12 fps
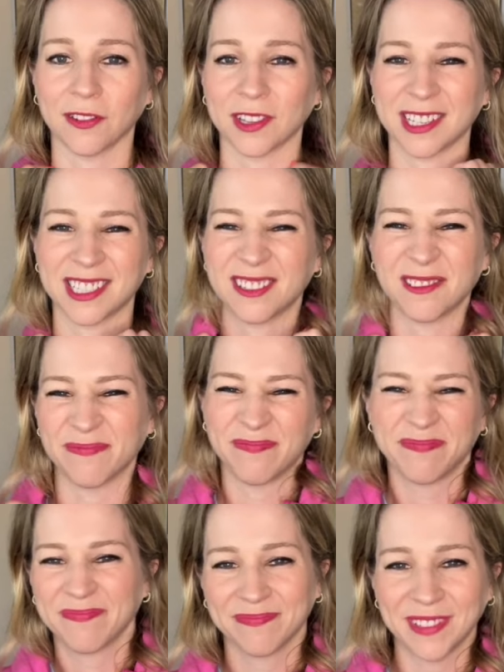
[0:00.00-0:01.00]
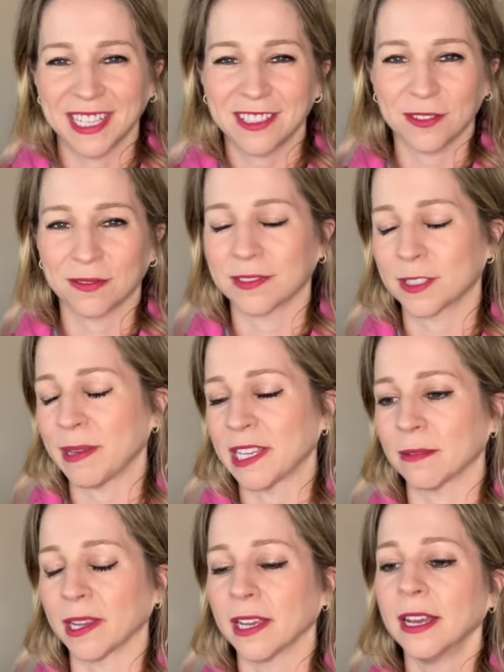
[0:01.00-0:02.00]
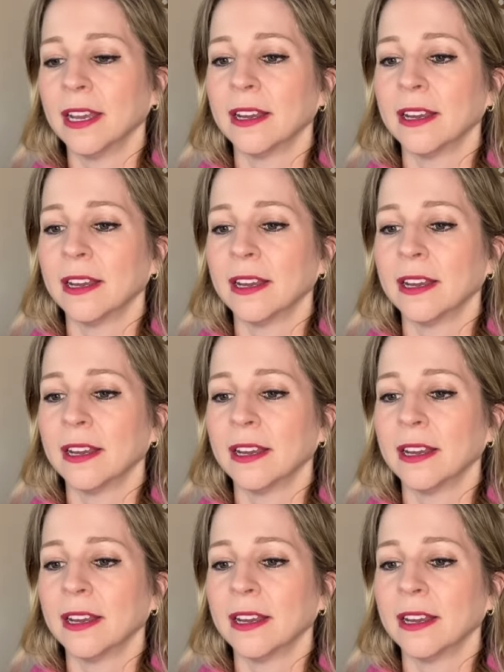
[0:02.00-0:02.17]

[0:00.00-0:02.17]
or they just don't speak to me.